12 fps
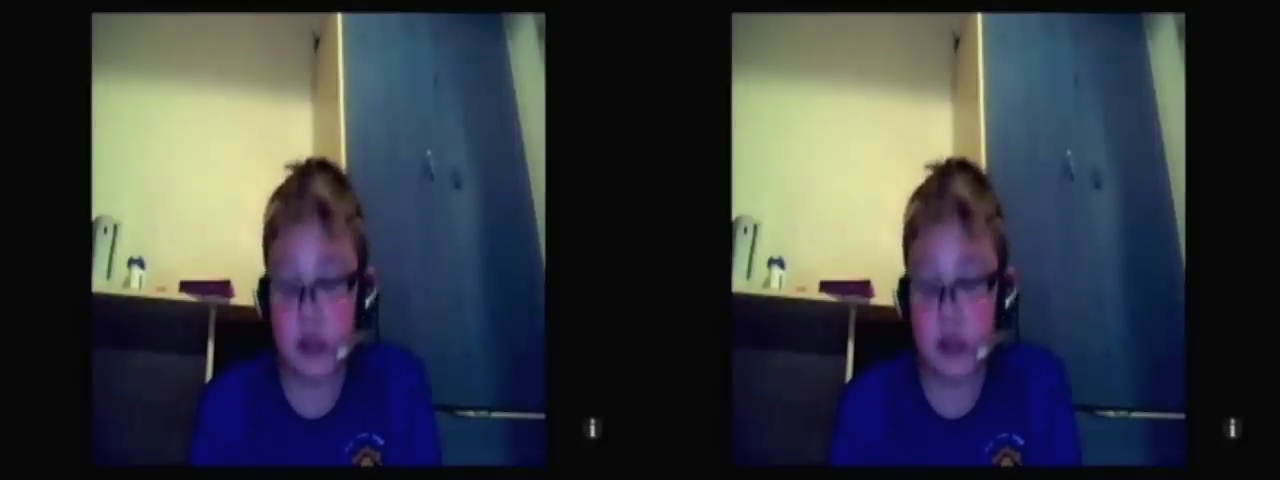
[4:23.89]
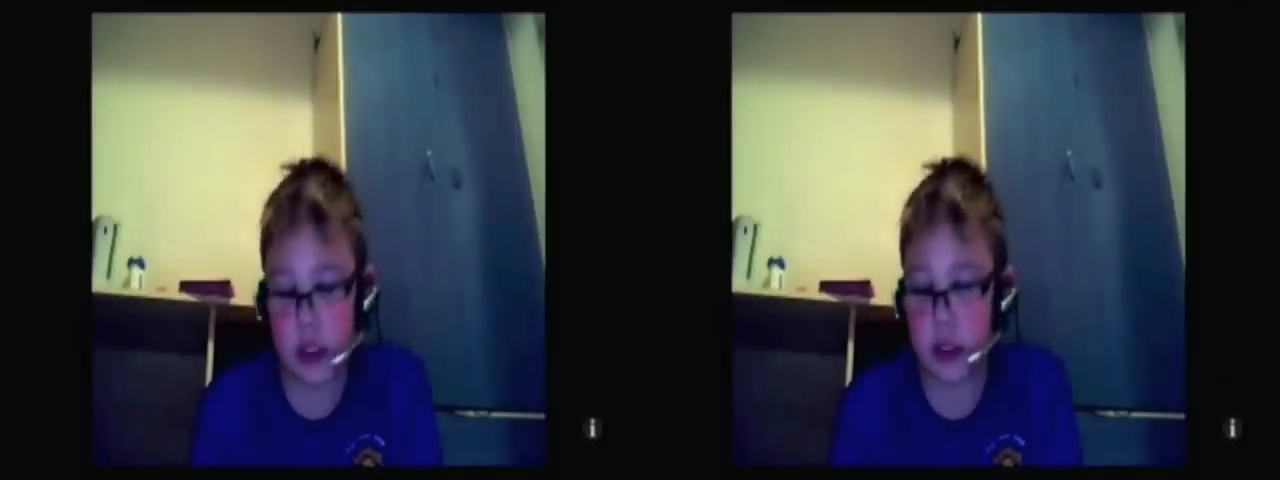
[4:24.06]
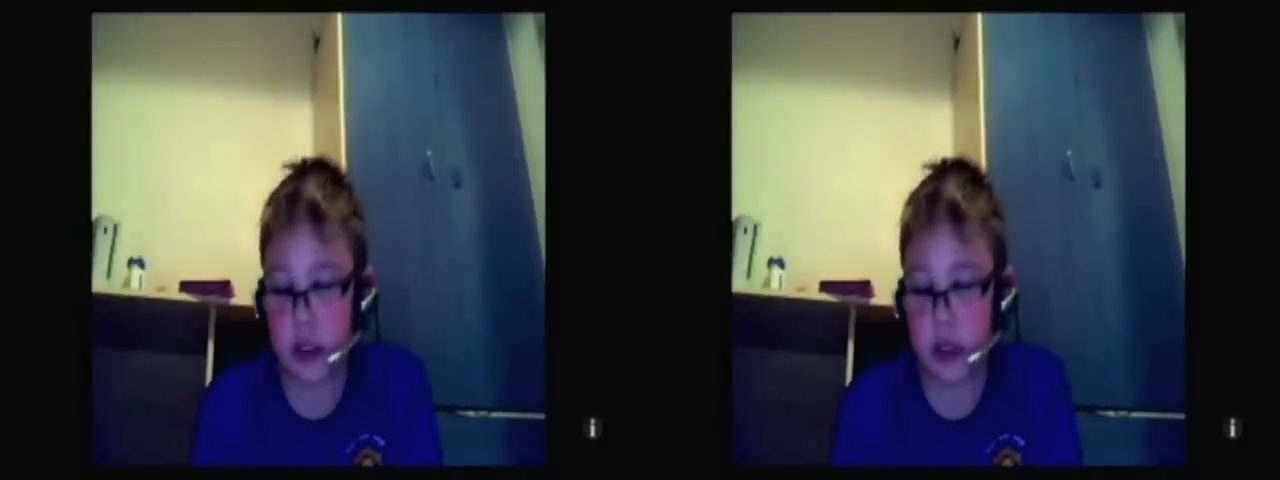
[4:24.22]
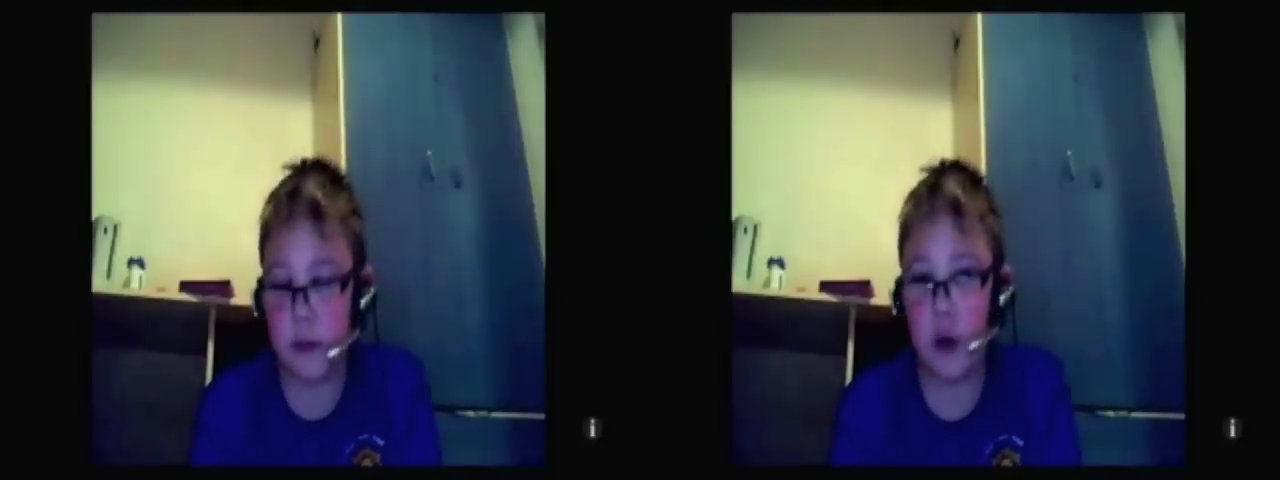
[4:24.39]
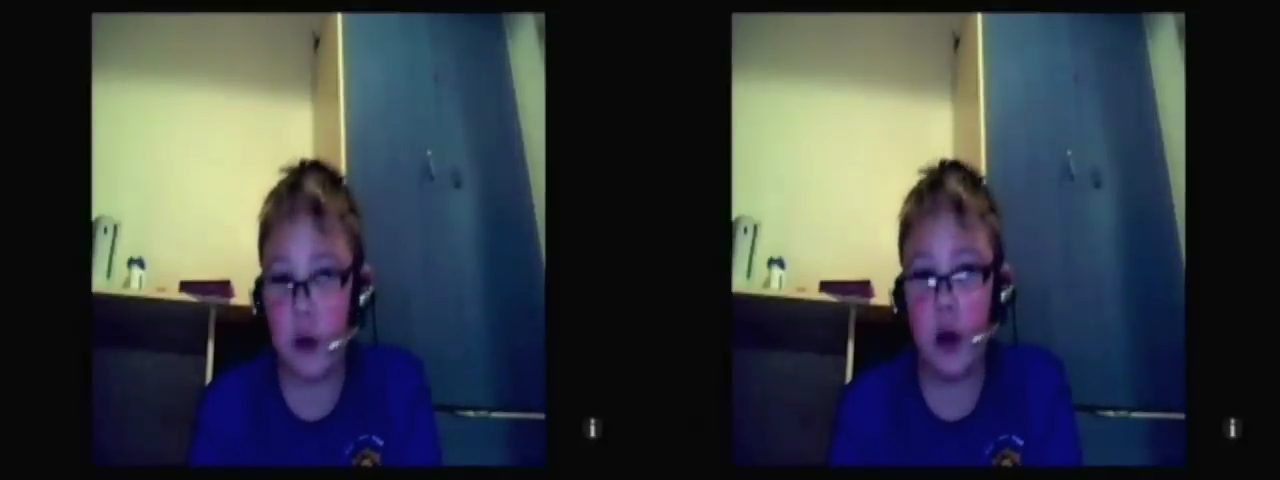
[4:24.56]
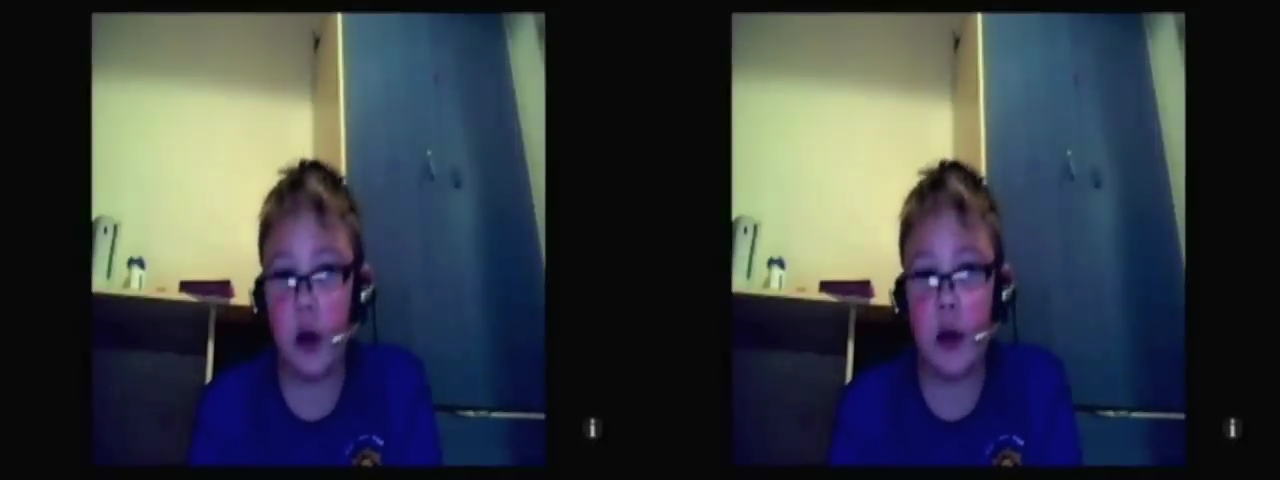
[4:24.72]

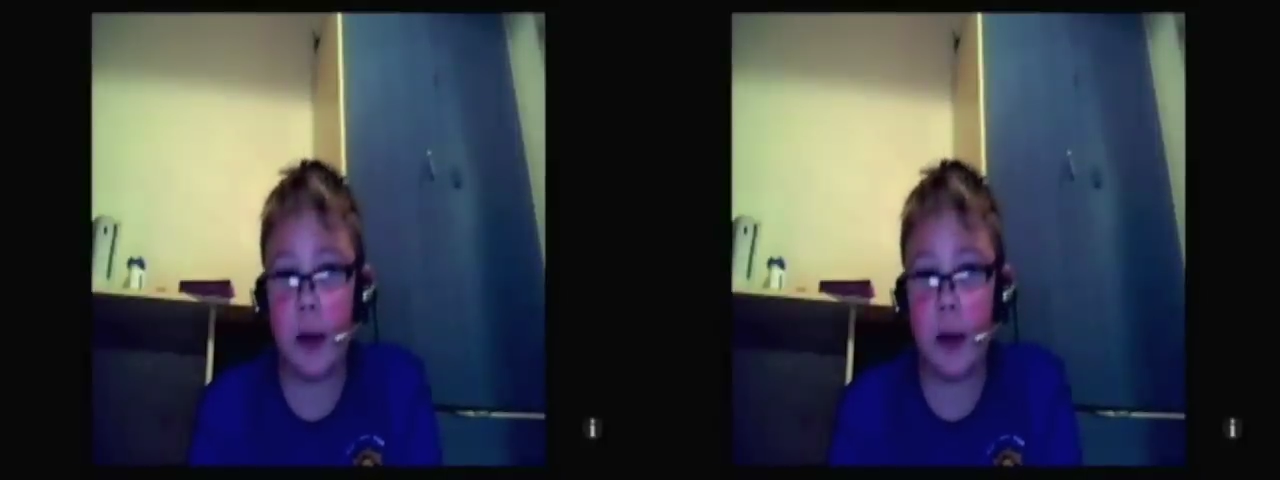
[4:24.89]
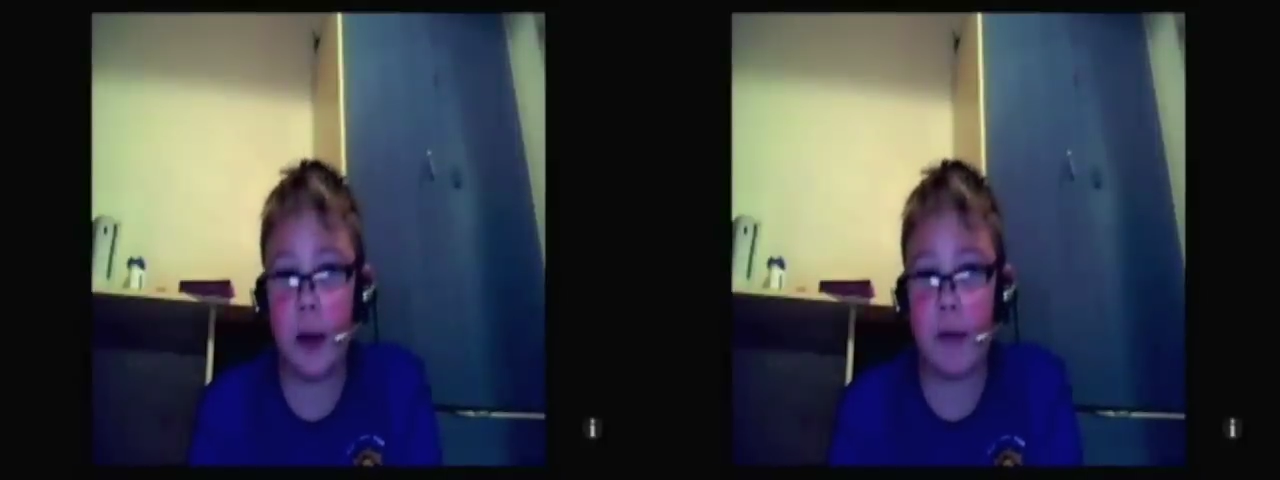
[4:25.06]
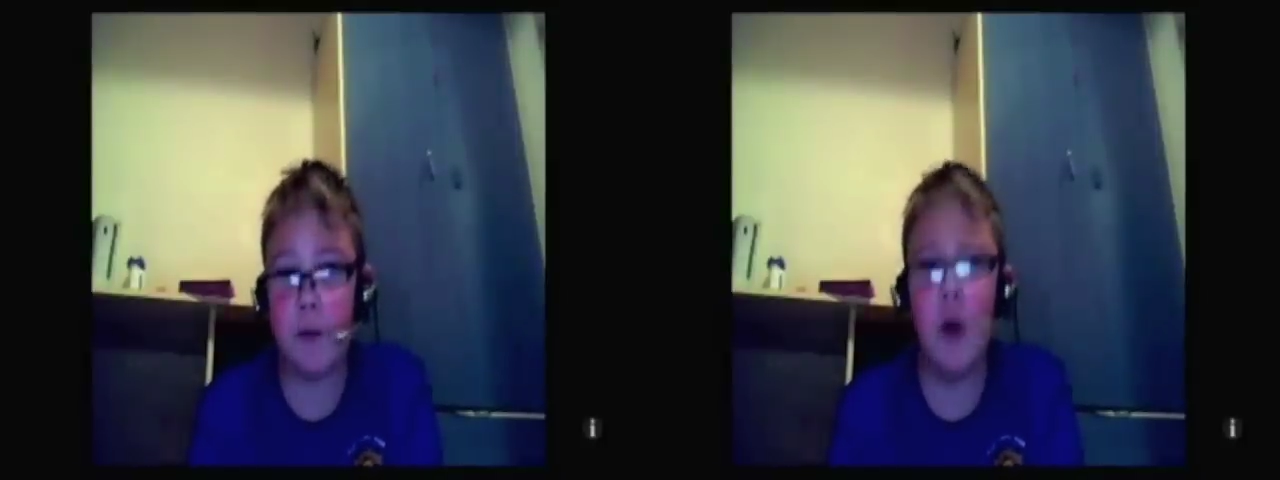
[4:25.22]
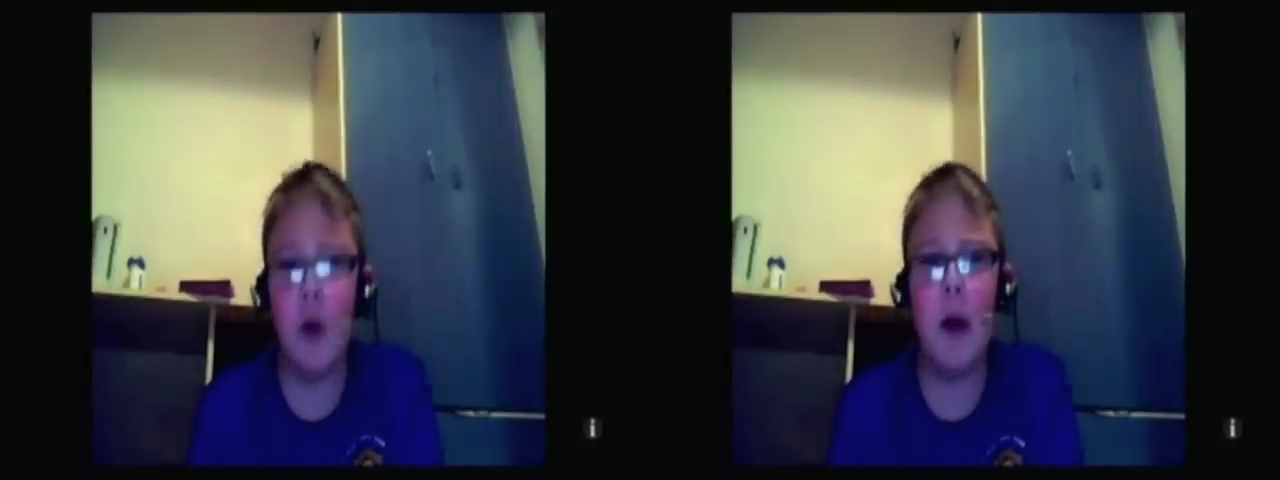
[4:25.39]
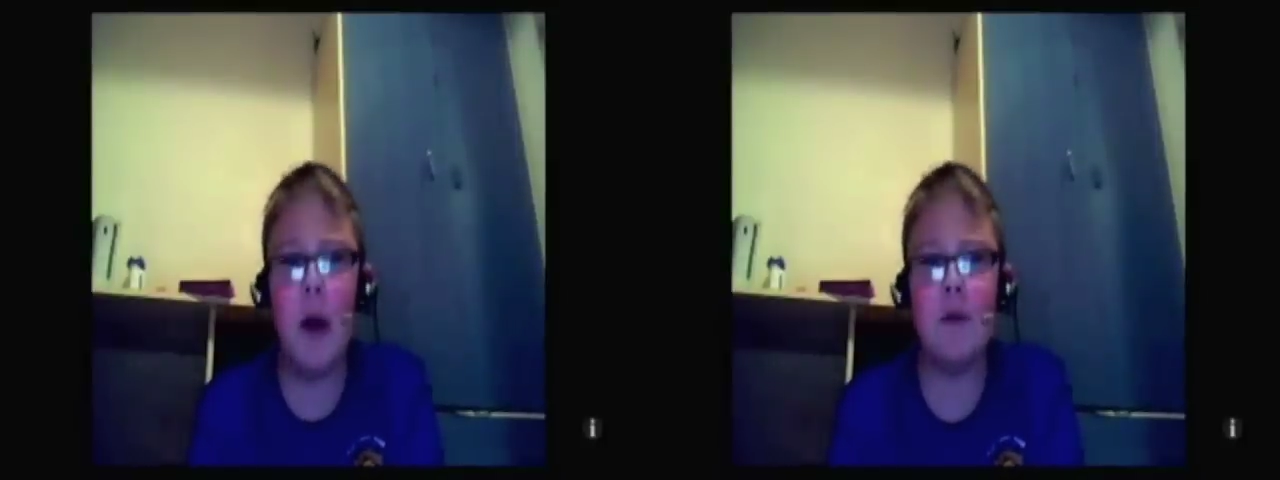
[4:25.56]
64 about 4